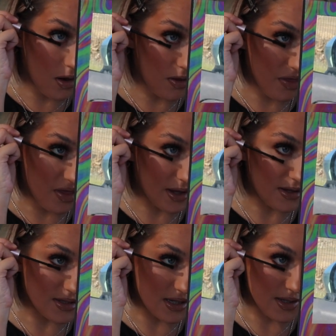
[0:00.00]
Not the
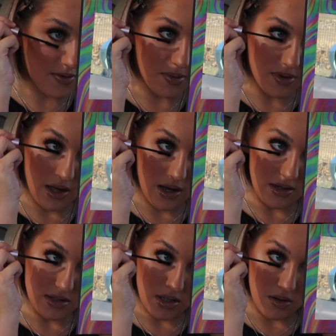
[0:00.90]
thickest things ever, but they
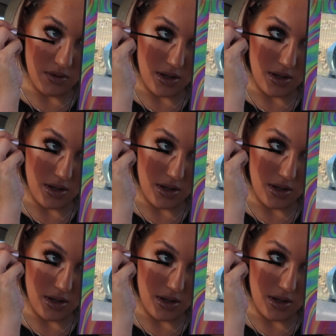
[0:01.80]
are so